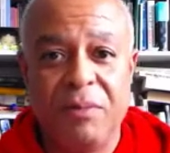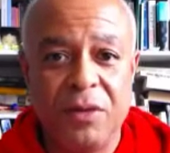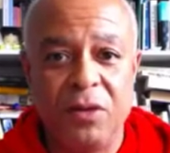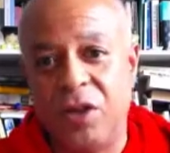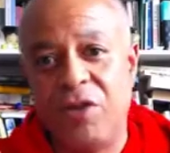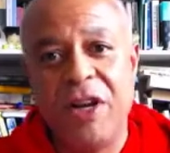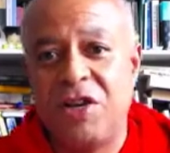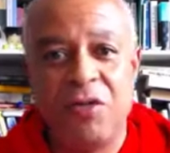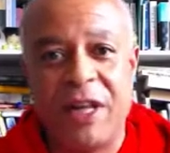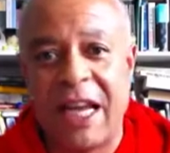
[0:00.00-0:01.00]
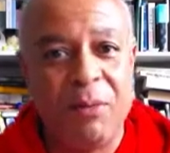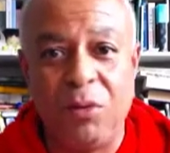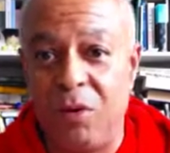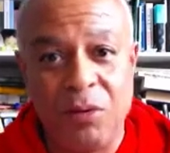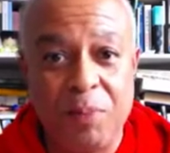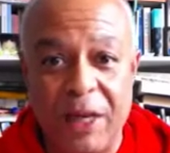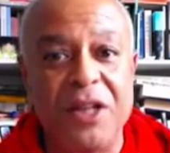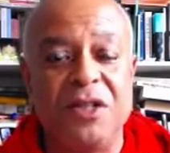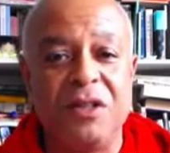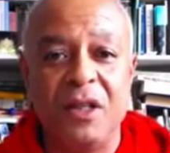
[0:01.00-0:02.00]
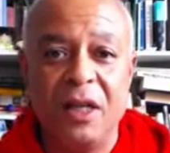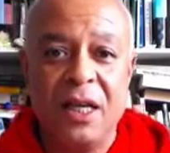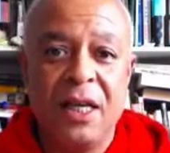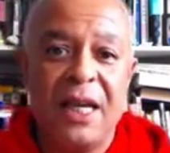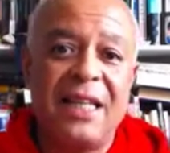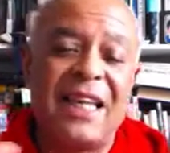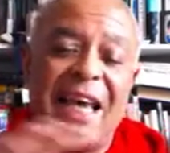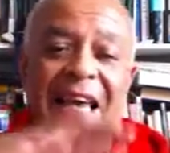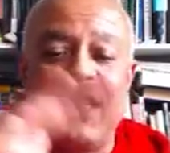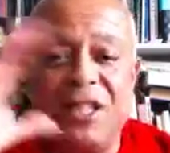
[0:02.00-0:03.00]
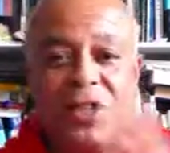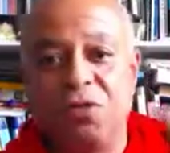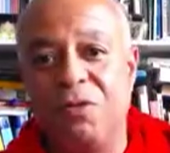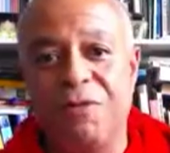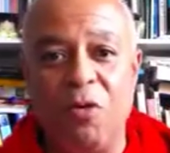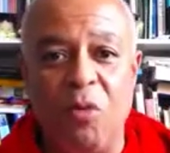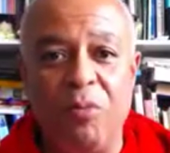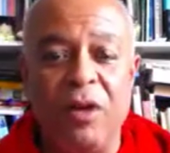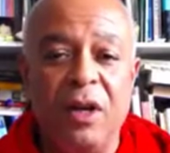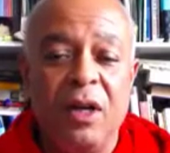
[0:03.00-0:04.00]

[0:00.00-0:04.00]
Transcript: or the creature, or the animal, or the patient. It's that essence through form.